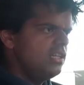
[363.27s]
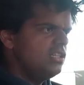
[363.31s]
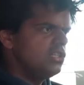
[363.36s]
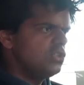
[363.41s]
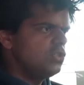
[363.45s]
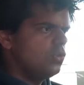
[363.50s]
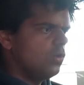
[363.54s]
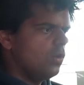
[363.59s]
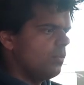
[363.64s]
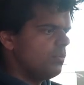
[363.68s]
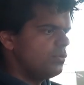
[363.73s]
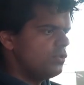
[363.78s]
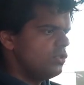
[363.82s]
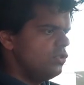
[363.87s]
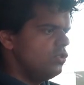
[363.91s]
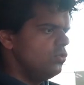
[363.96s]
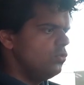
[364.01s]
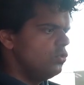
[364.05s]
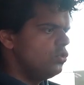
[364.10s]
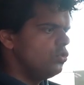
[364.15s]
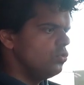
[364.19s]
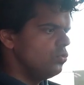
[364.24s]
additional option
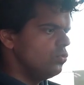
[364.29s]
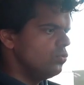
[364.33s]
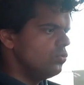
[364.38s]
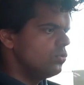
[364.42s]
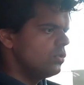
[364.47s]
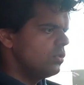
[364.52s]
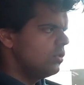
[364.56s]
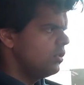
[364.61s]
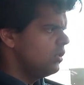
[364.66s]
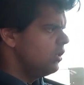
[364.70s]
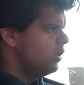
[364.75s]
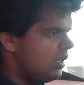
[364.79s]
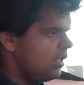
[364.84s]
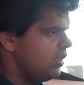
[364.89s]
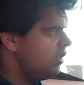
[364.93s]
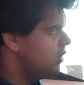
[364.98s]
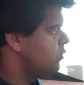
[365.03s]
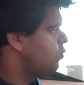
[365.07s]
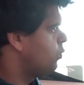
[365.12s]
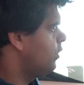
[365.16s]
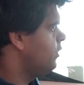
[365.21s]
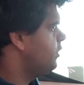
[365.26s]
you choose. And
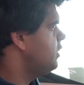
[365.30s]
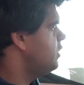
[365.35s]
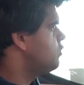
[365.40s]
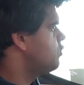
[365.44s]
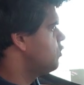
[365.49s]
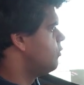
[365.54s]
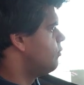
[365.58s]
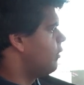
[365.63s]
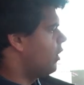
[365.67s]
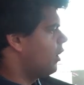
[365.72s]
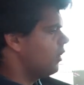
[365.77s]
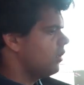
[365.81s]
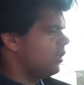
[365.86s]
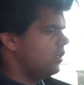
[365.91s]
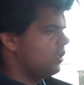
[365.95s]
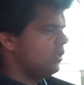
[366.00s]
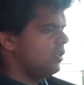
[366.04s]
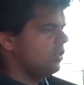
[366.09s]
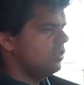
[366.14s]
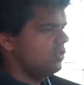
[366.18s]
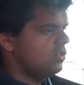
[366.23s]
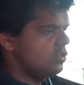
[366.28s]
there's one thing to
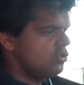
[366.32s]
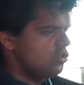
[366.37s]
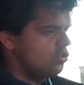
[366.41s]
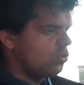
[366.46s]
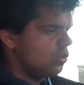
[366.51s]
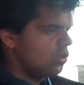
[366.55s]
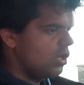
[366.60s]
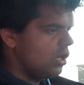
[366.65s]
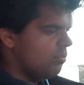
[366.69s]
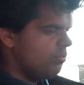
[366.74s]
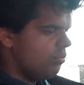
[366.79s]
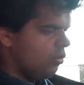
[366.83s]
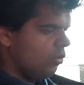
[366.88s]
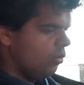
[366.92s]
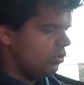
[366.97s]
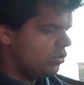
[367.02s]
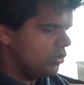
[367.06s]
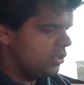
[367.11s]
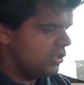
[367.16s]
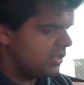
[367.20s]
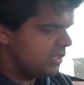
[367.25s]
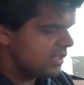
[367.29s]
remark. There's no cup
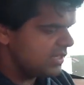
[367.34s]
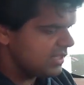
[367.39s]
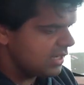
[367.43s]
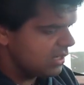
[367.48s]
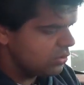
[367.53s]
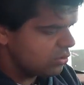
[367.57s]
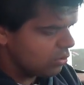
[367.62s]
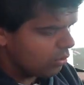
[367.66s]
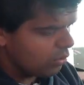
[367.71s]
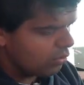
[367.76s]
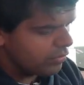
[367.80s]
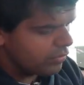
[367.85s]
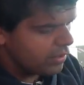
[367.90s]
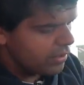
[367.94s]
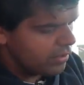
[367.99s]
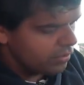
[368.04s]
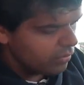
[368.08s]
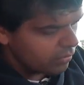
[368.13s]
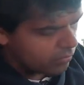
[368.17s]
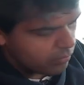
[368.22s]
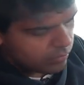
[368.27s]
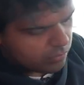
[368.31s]
holder at the center over
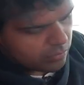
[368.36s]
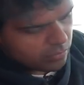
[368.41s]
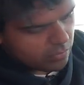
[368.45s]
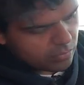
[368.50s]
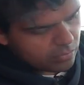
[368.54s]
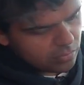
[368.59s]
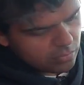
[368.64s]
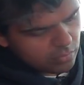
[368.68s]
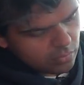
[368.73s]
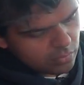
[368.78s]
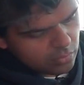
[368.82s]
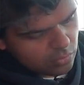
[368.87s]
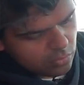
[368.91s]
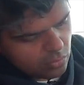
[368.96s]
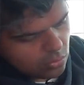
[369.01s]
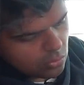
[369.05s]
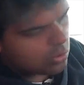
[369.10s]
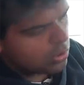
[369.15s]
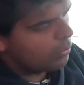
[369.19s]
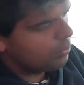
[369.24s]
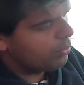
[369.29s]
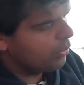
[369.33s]
here. No
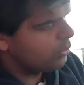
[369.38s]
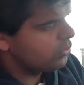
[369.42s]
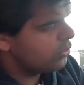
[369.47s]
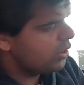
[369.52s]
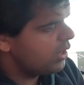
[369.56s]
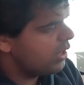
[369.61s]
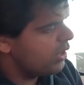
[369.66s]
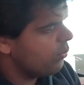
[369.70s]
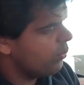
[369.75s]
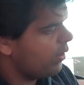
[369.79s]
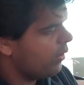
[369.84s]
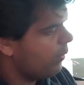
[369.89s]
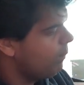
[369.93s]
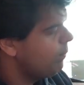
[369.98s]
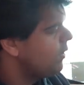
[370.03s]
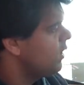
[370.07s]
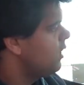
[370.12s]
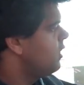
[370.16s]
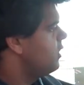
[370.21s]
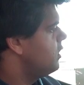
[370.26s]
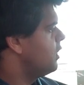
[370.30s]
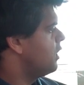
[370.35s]
cup holder anywhere.
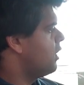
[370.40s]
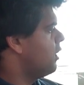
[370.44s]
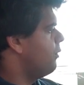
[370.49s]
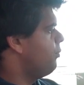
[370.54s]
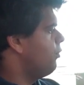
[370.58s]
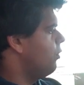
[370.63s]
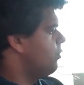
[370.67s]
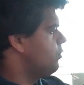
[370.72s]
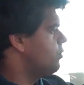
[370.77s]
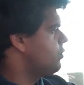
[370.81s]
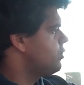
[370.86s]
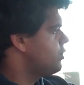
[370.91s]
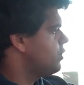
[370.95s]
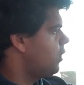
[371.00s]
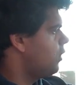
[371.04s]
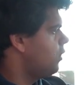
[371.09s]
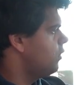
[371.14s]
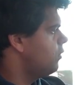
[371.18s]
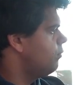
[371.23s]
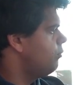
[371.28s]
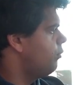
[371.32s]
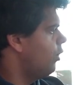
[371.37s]
The cup holders are
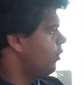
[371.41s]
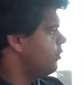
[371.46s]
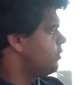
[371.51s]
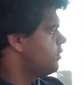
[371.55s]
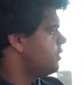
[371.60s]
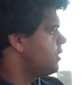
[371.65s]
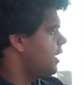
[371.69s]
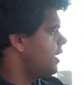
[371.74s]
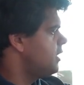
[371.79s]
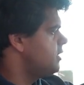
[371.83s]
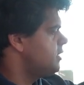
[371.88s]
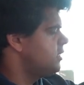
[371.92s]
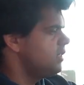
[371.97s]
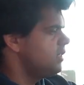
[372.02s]
on both sides,